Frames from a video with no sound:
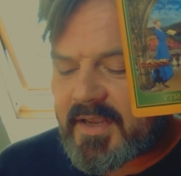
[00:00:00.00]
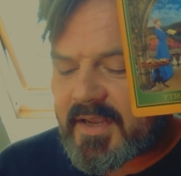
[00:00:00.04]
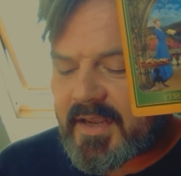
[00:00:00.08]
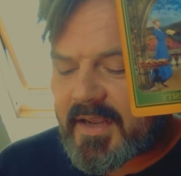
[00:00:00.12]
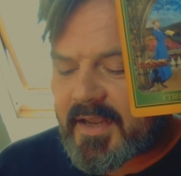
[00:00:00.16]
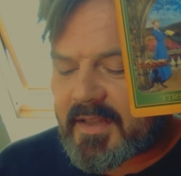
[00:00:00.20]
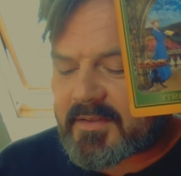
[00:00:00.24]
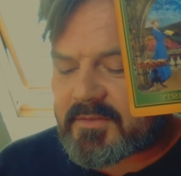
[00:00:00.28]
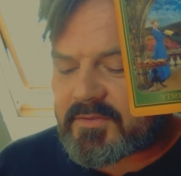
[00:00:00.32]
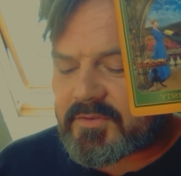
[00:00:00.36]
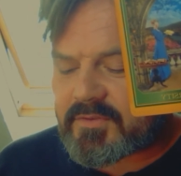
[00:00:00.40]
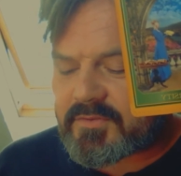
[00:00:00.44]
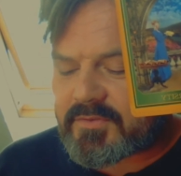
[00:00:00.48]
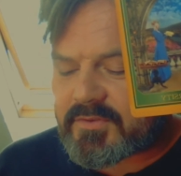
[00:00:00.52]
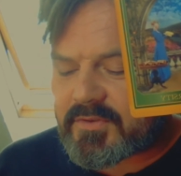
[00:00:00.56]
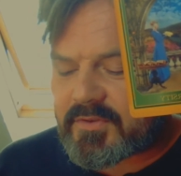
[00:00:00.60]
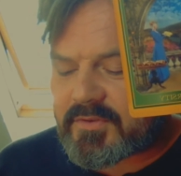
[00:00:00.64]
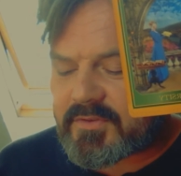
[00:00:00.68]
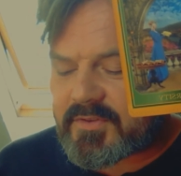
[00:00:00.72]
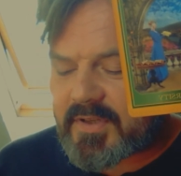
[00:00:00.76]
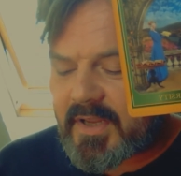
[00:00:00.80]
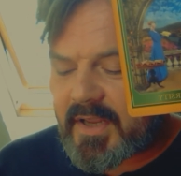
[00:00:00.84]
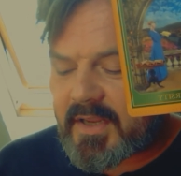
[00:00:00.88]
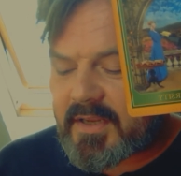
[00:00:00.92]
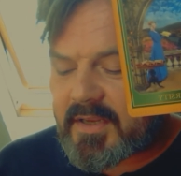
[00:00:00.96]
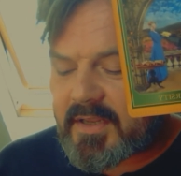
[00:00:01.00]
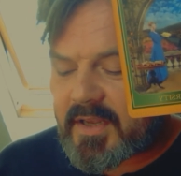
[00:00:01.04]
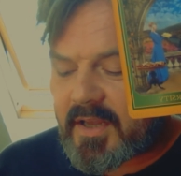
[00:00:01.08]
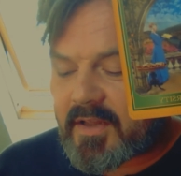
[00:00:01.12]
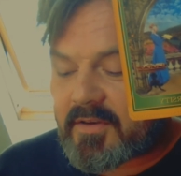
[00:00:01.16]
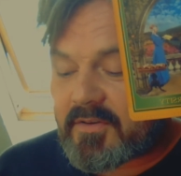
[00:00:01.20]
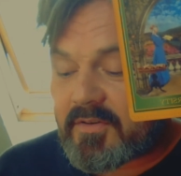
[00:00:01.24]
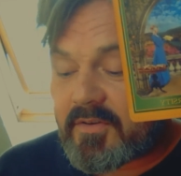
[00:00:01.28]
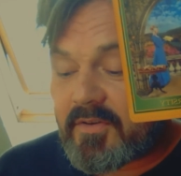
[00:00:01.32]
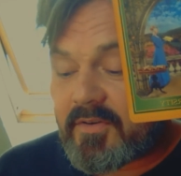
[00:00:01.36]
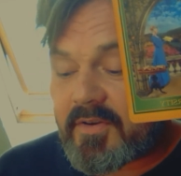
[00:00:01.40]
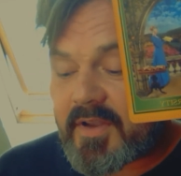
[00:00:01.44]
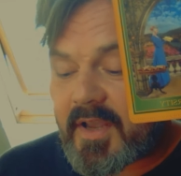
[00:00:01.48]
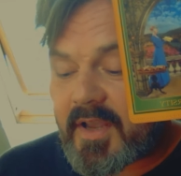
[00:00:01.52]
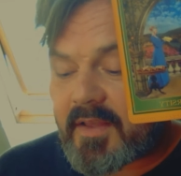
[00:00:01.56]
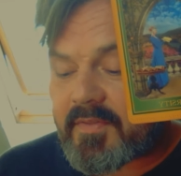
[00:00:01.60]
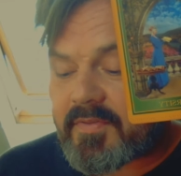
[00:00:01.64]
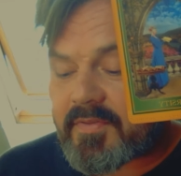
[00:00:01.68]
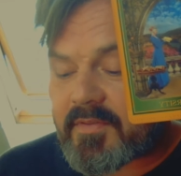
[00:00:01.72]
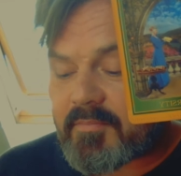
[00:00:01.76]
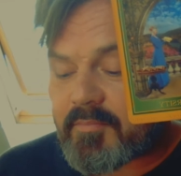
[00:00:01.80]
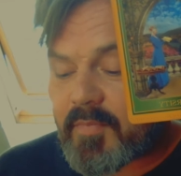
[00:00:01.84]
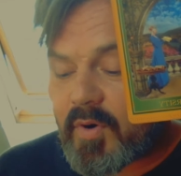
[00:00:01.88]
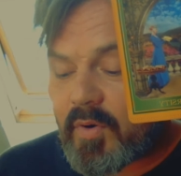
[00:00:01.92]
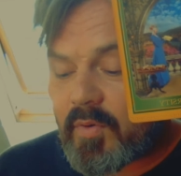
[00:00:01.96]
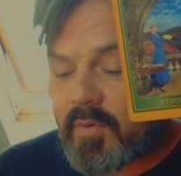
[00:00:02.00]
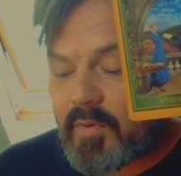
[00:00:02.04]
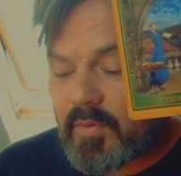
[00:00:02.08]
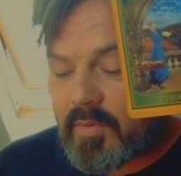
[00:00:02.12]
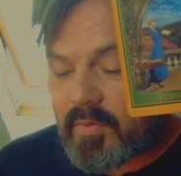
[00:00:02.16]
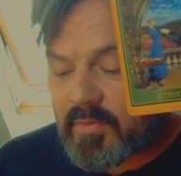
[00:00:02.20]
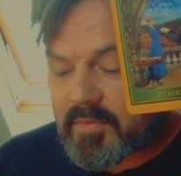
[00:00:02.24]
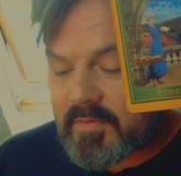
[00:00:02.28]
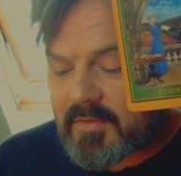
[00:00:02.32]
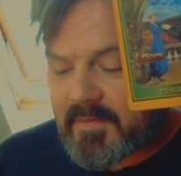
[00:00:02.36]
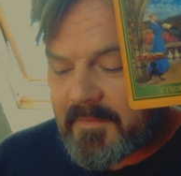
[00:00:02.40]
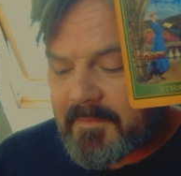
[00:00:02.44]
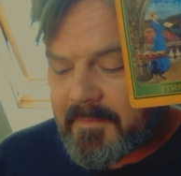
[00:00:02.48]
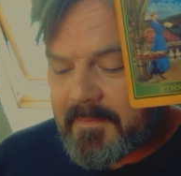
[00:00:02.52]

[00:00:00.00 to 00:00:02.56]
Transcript: and you should take a look at them all.